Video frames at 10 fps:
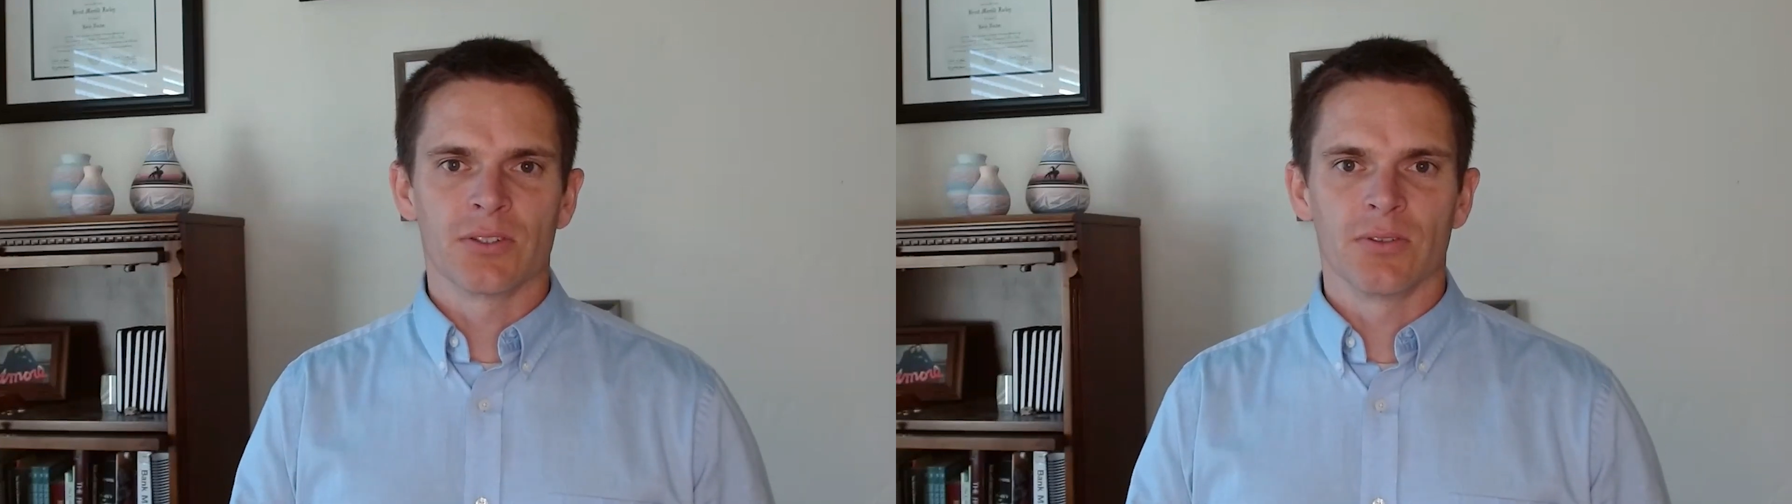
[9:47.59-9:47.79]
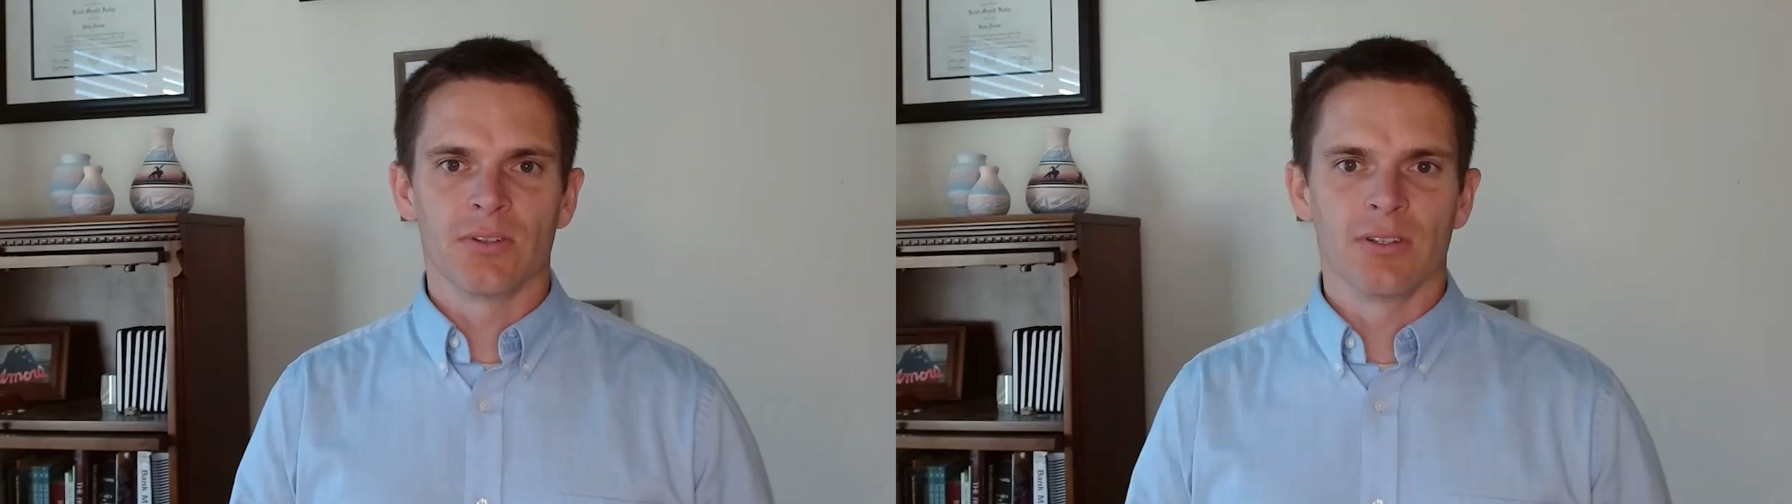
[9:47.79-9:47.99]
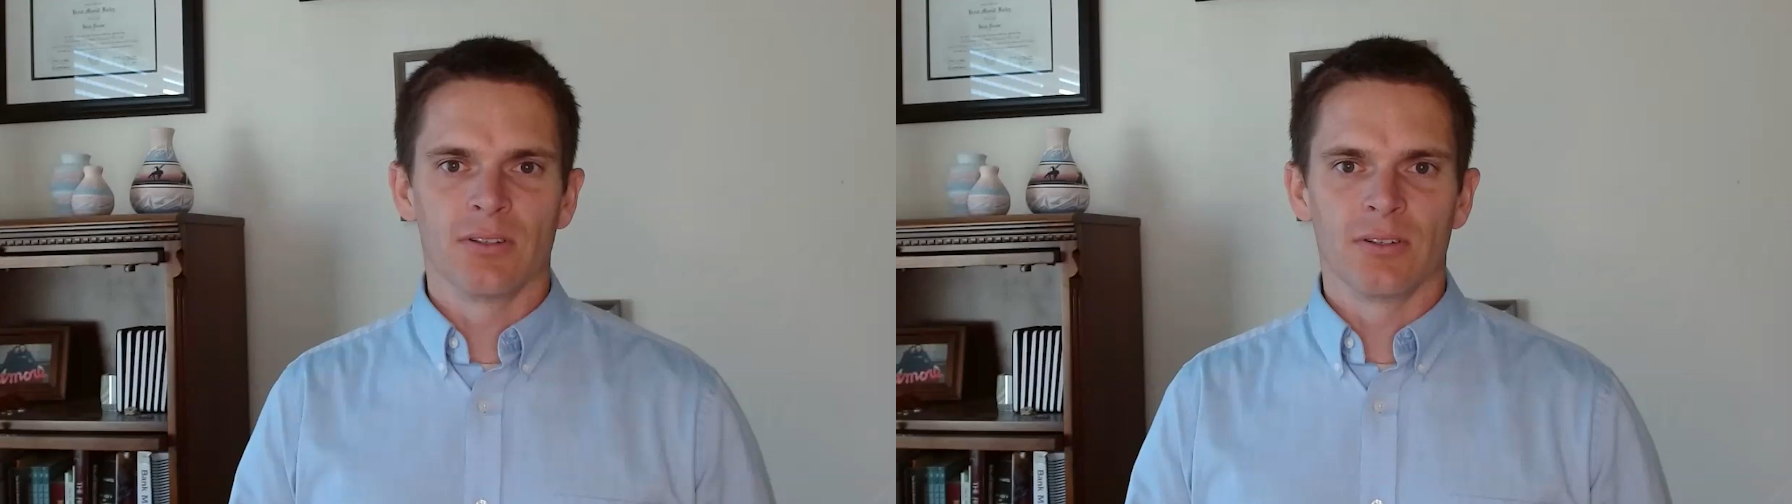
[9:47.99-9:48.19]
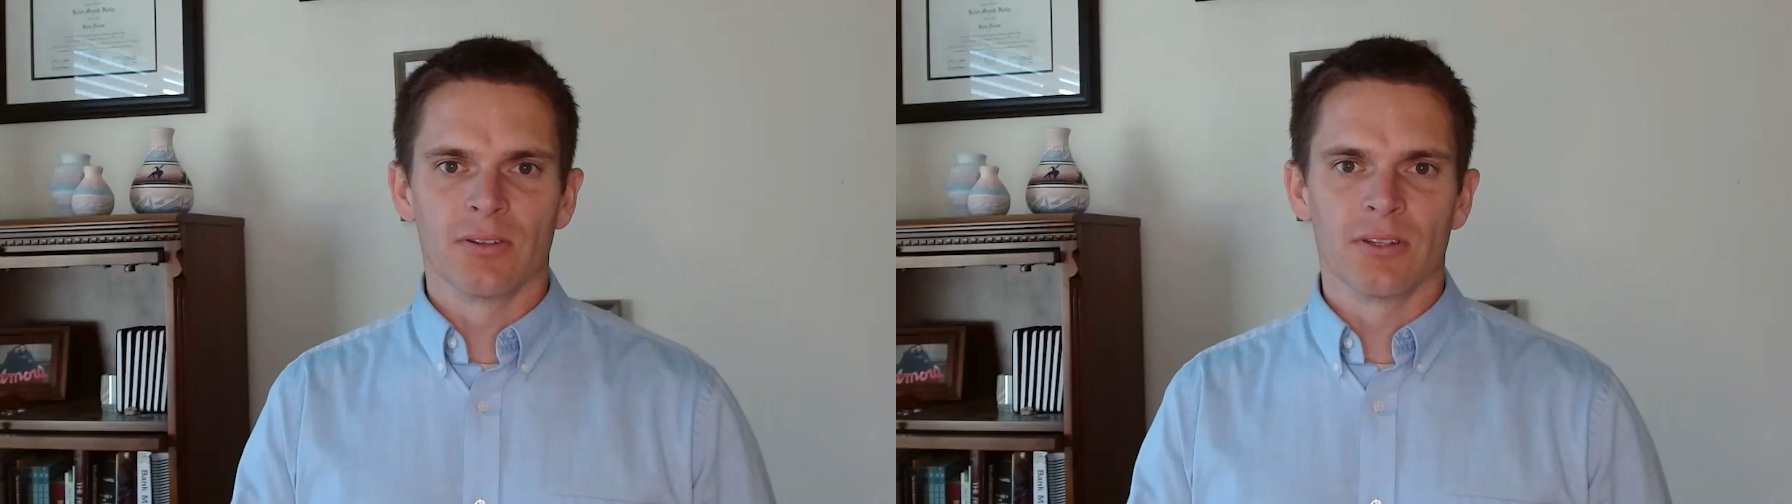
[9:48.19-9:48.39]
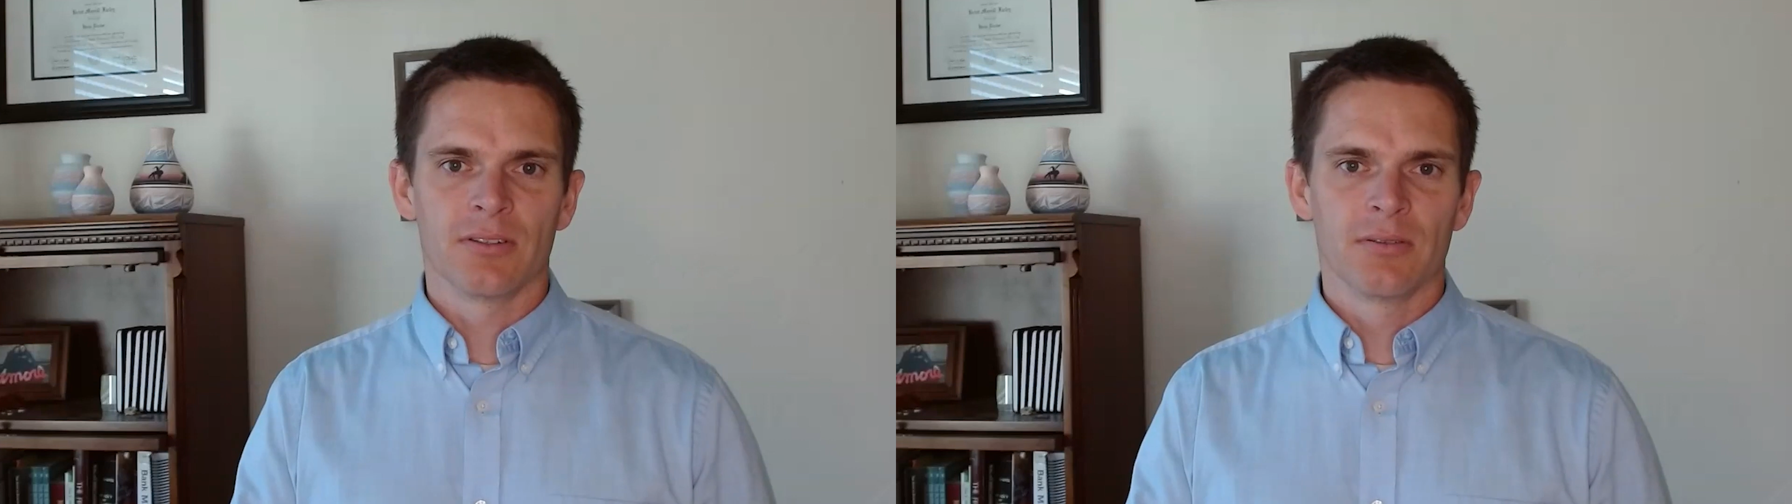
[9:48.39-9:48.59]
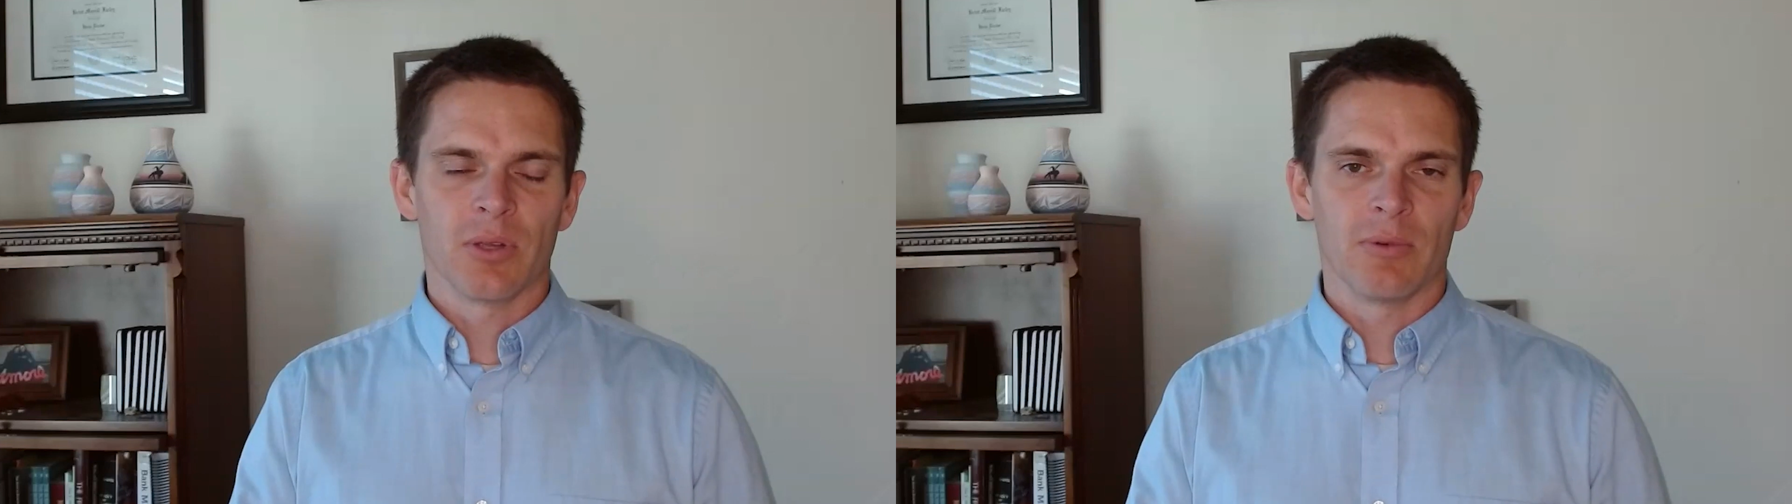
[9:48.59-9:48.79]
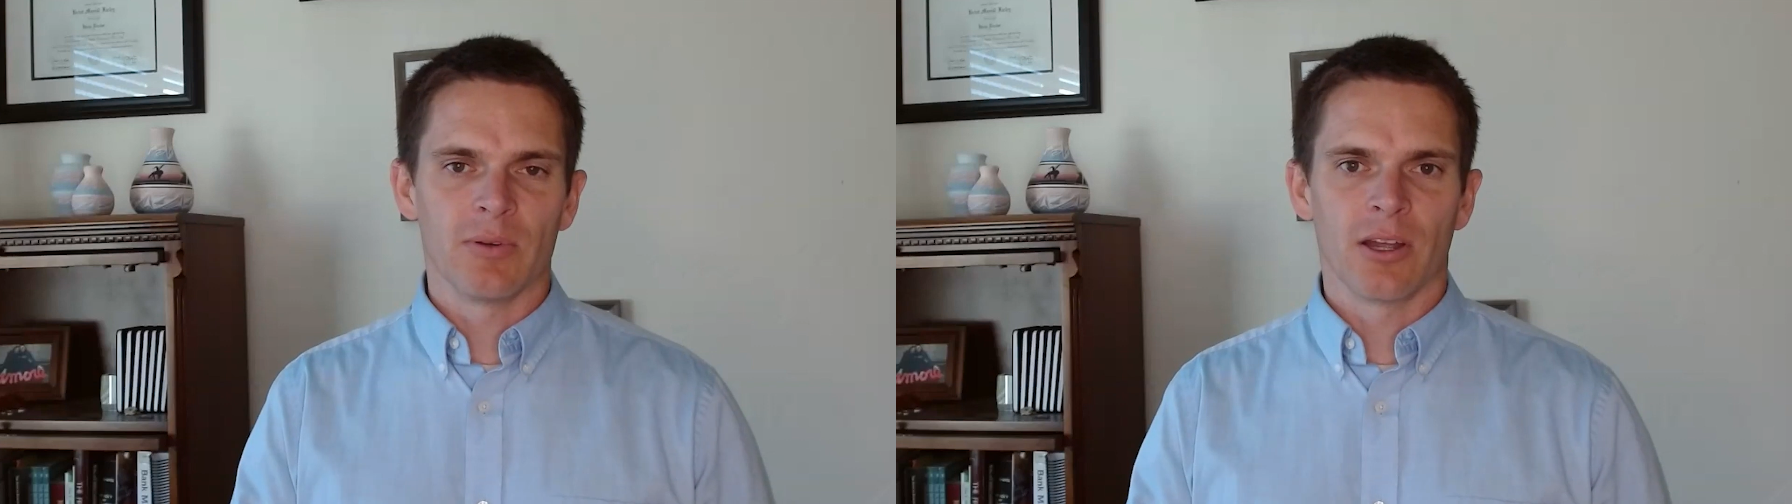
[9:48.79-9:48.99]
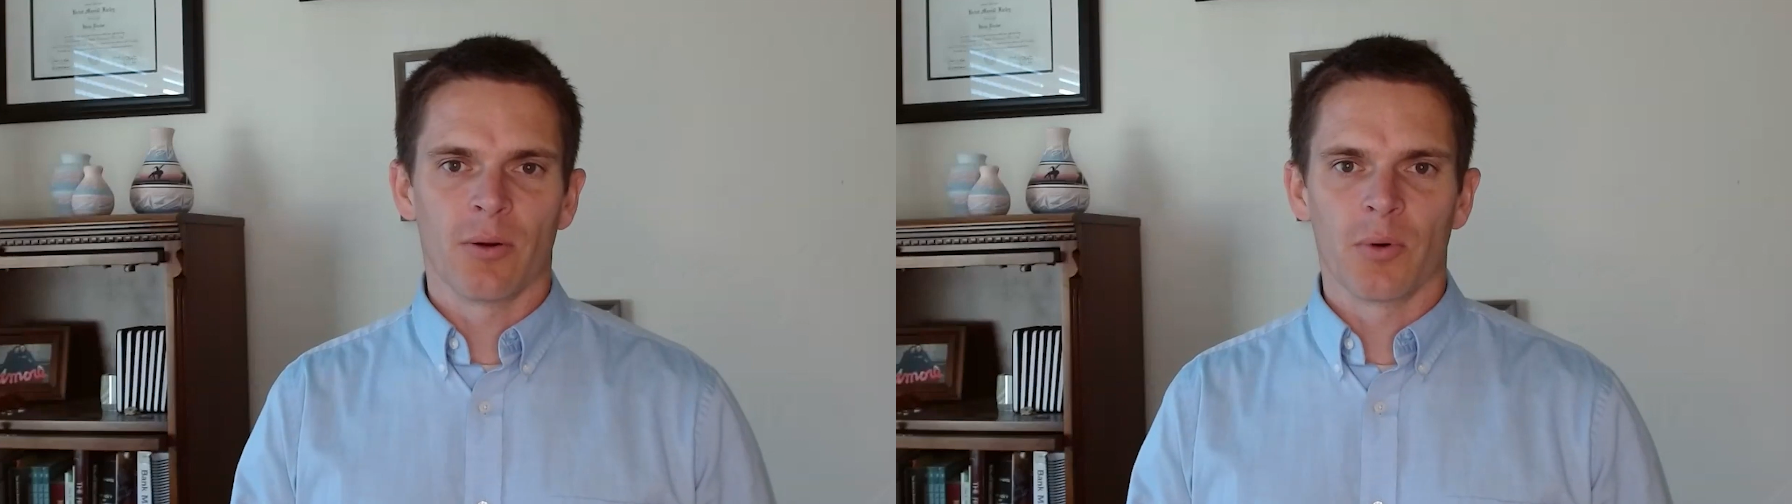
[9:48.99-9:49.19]
So, the payment
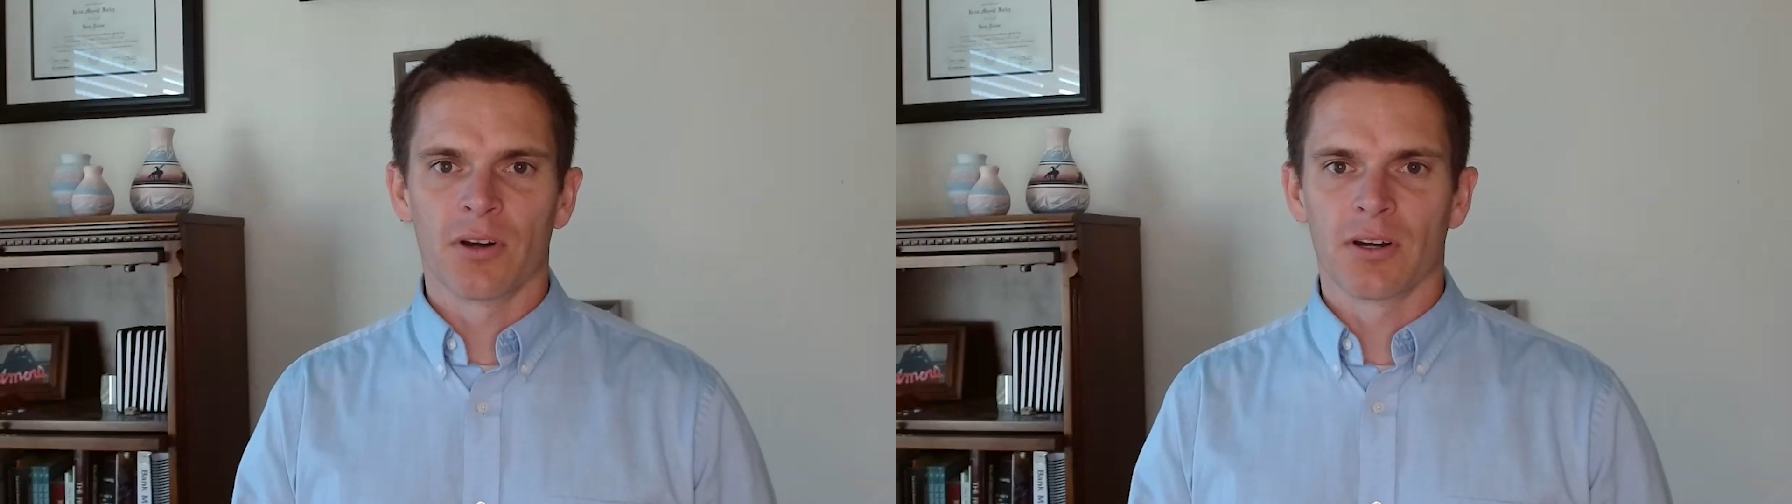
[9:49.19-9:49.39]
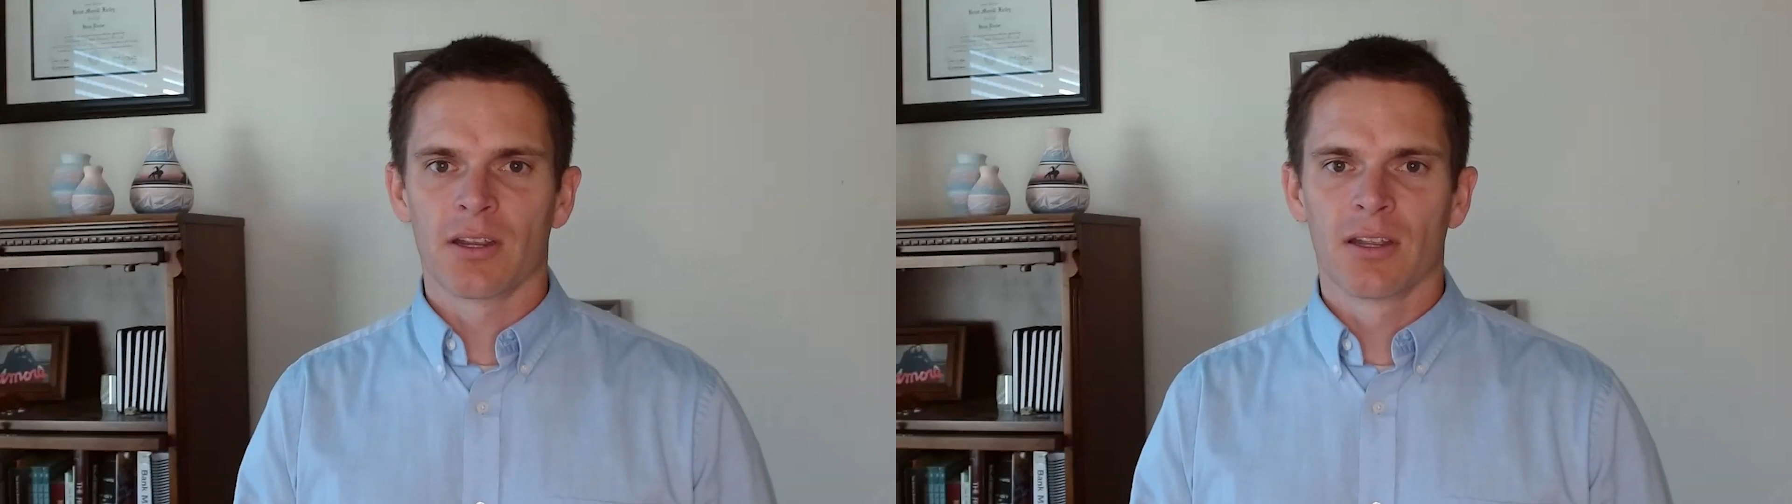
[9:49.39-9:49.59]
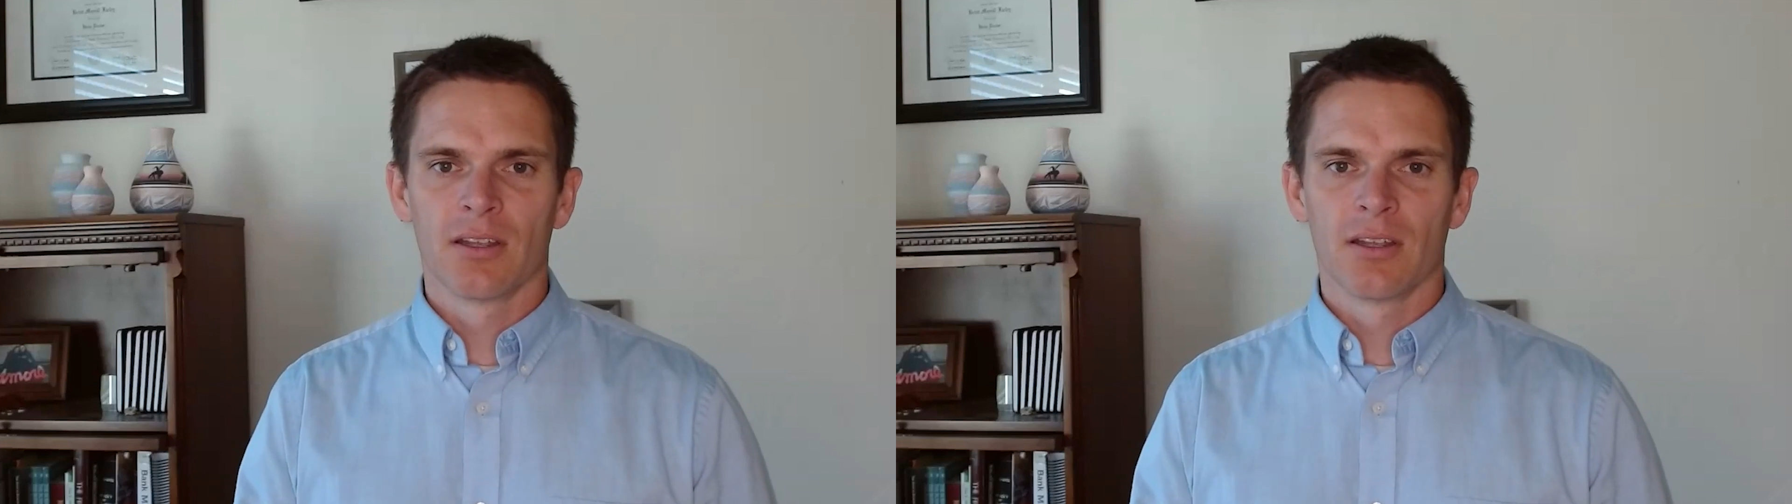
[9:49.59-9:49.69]
network,